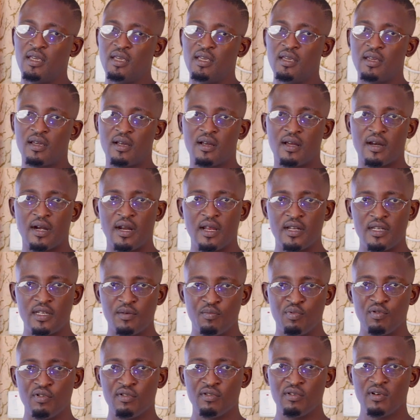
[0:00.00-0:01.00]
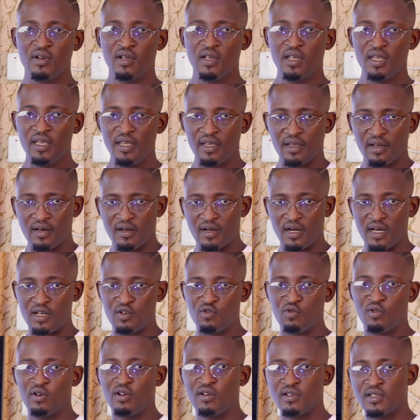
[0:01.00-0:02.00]
incredible,
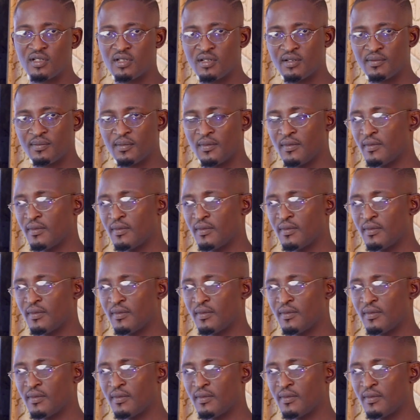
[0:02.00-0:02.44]
incredulous.